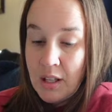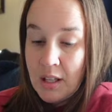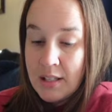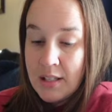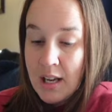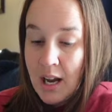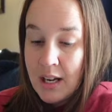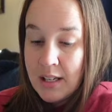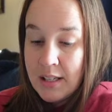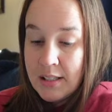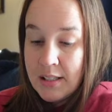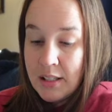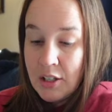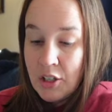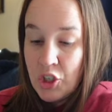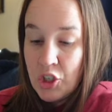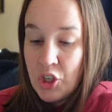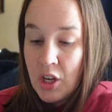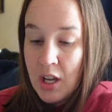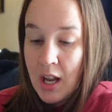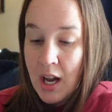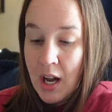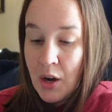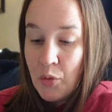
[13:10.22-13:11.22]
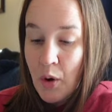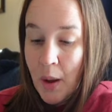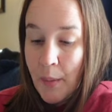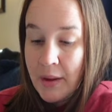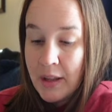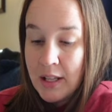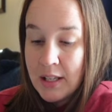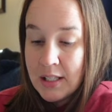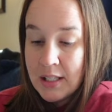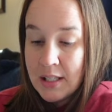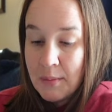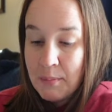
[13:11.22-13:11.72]
these Hudson Gia
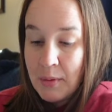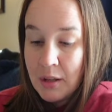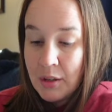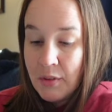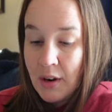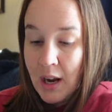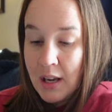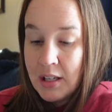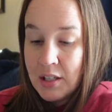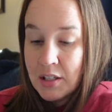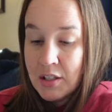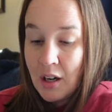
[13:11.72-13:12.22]
women's mid-rise